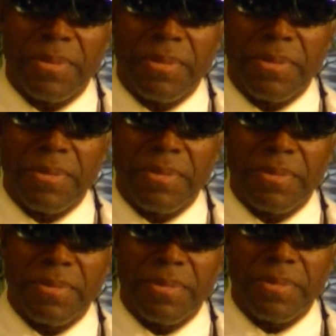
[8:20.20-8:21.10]

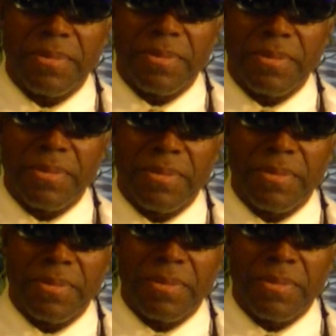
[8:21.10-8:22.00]

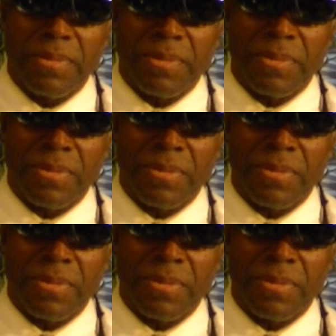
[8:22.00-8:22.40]
Nobody speaks.